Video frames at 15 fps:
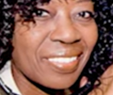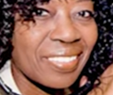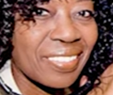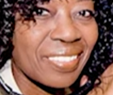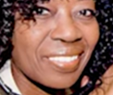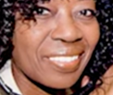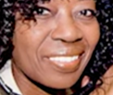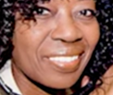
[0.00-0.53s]

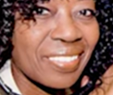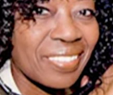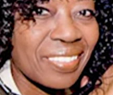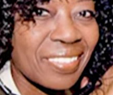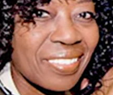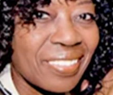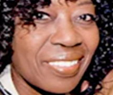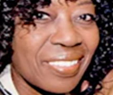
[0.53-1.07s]

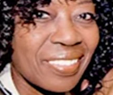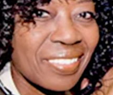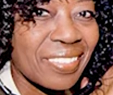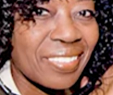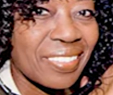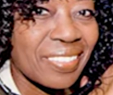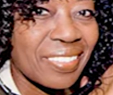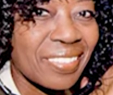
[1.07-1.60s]

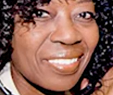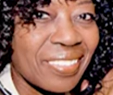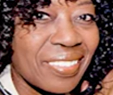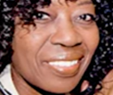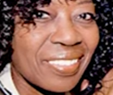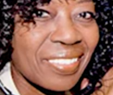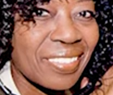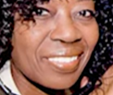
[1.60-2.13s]

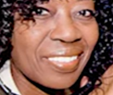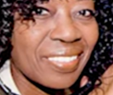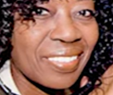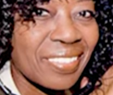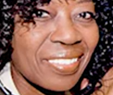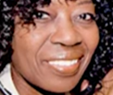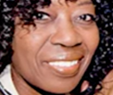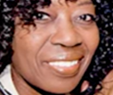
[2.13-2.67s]

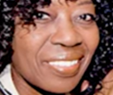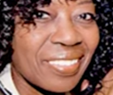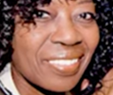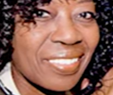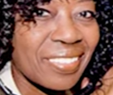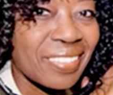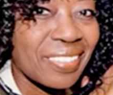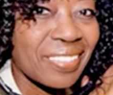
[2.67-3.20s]

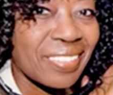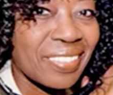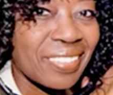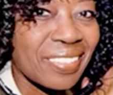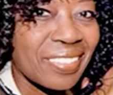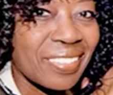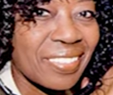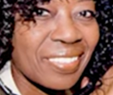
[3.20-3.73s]

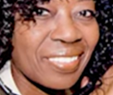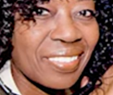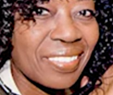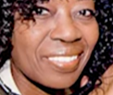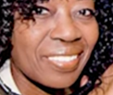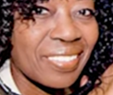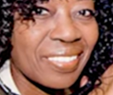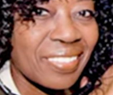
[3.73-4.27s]

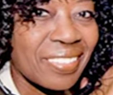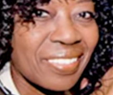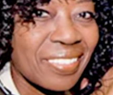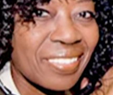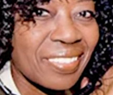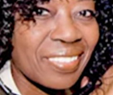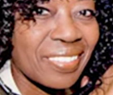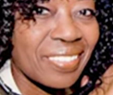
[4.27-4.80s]

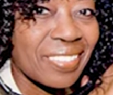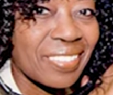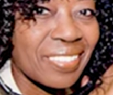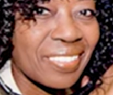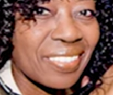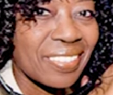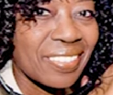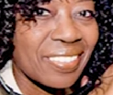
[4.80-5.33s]

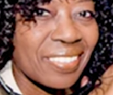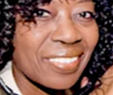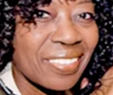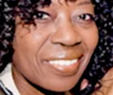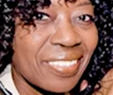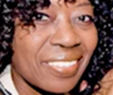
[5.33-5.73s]
(not speaking)